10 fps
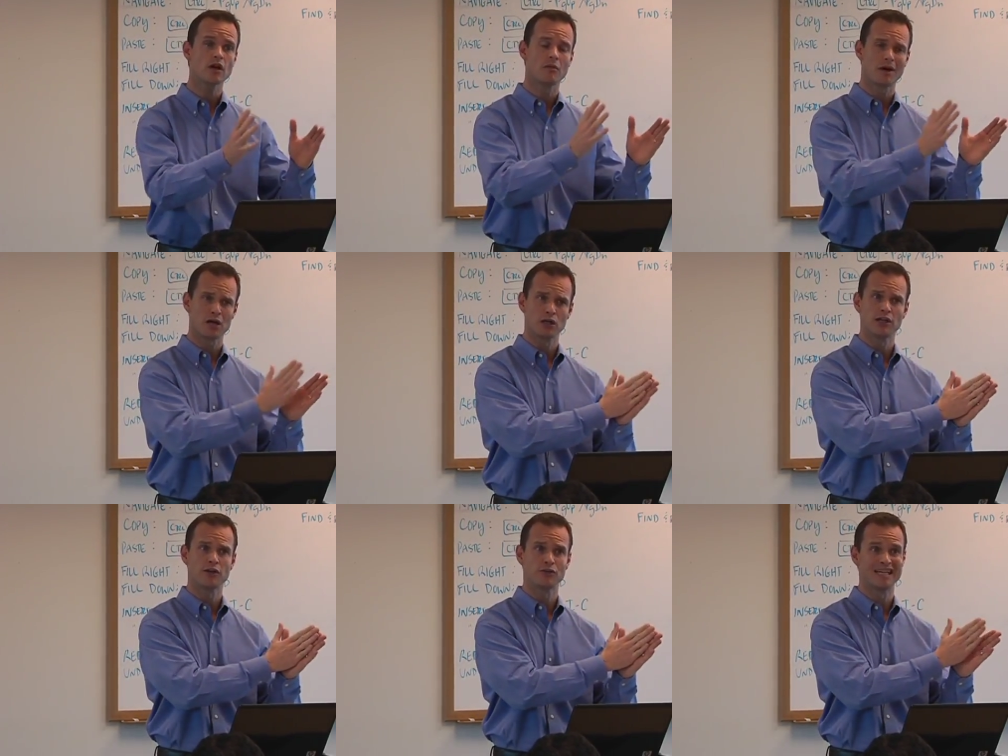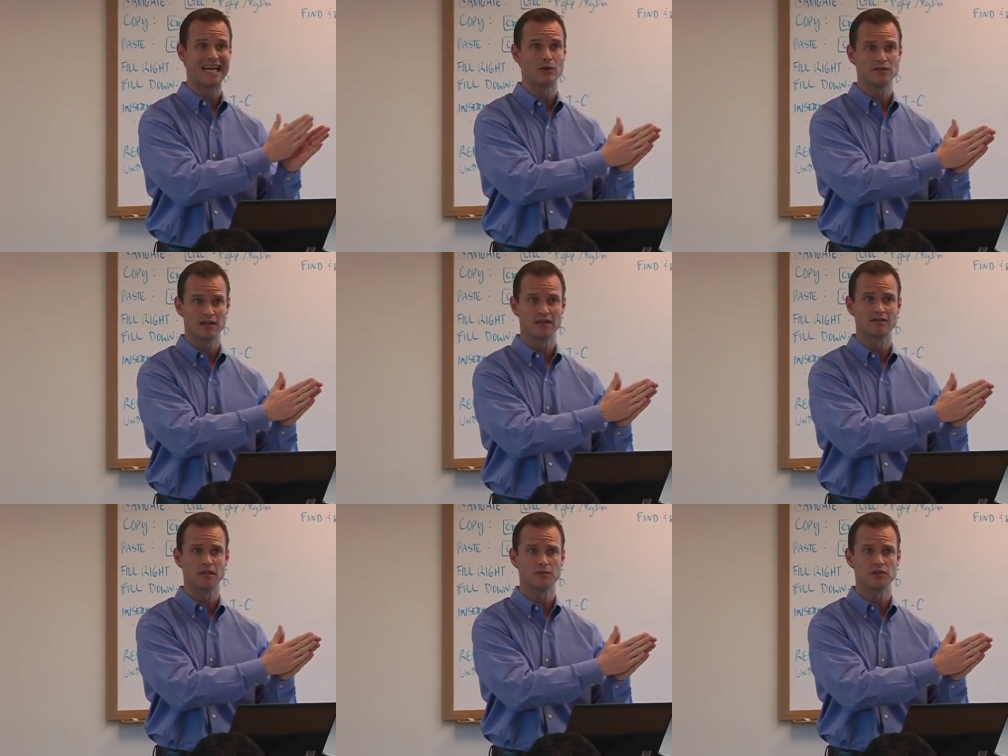I'll model it under a downside
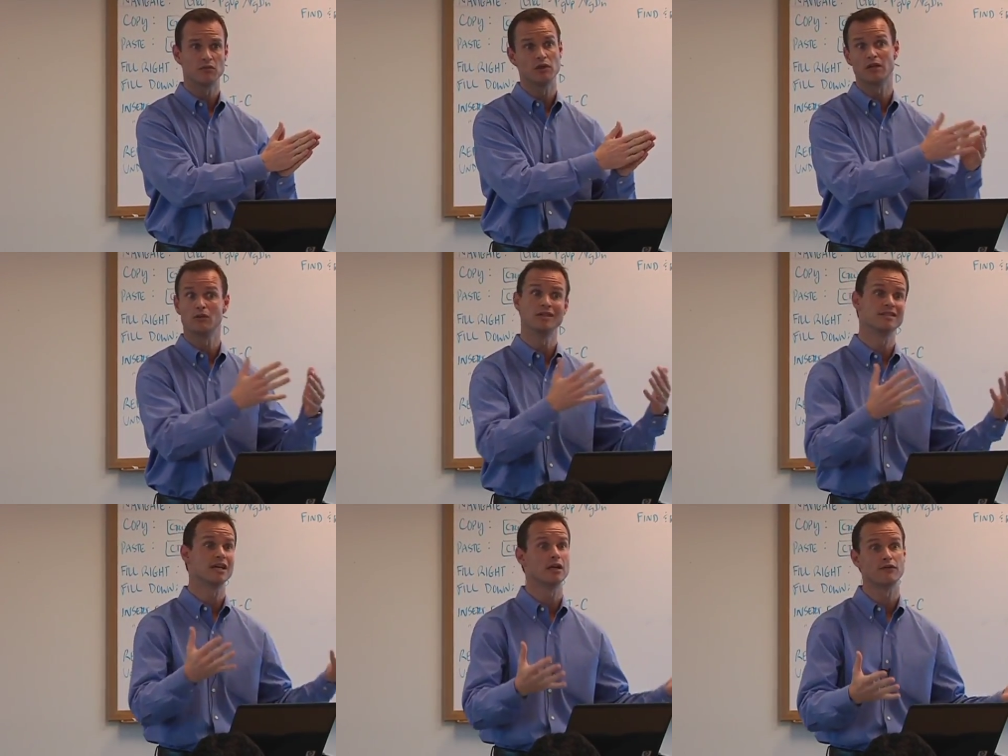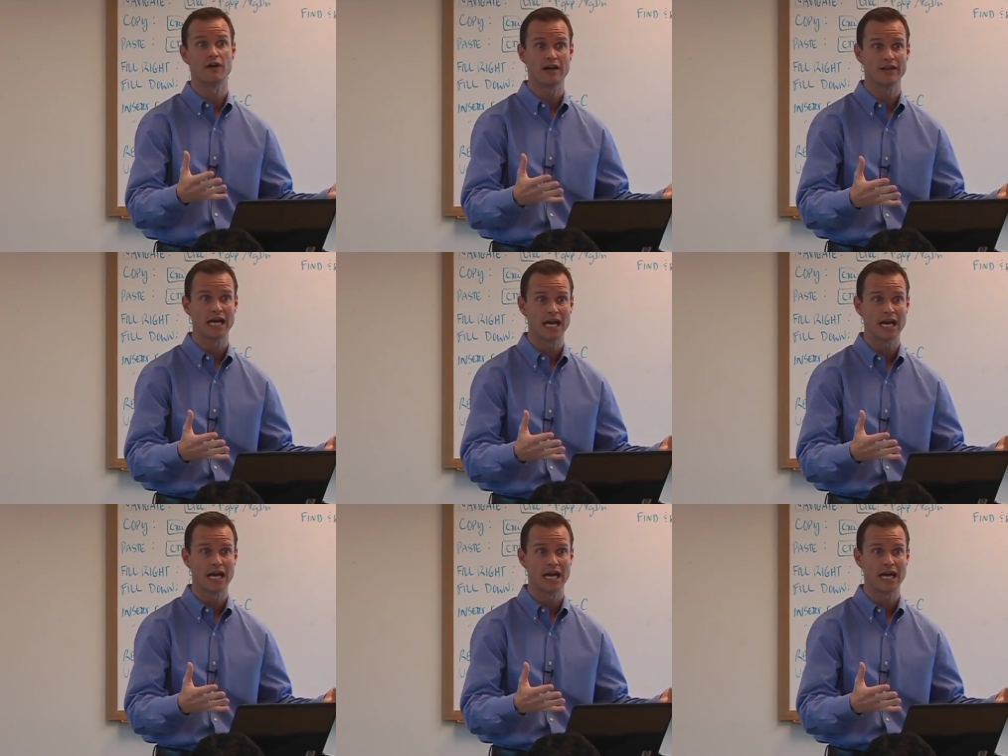assumption that we can only sell at five and a